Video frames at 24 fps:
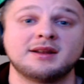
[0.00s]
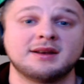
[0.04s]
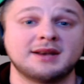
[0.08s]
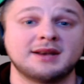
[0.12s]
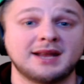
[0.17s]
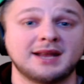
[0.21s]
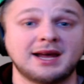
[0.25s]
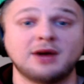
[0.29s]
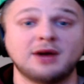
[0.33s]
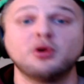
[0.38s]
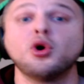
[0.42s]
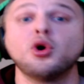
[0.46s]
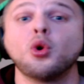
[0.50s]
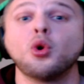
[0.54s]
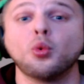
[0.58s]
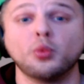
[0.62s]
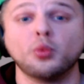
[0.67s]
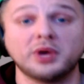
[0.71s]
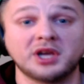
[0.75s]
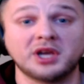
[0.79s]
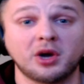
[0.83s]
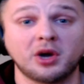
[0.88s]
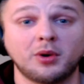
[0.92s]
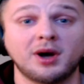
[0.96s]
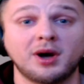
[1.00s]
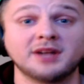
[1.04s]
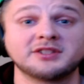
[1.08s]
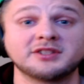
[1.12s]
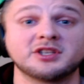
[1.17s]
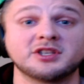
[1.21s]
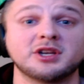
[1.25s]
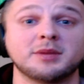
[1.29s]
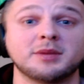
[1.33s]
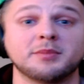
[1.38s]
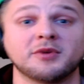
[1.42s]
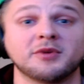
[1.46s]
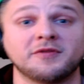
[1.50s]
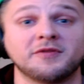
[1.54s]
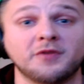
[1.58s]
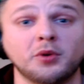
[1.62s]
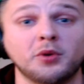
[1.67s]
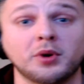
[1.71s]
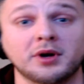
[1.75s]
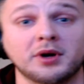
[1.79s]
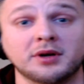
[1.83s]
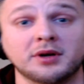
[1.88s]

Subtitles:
Now we go on to number 4.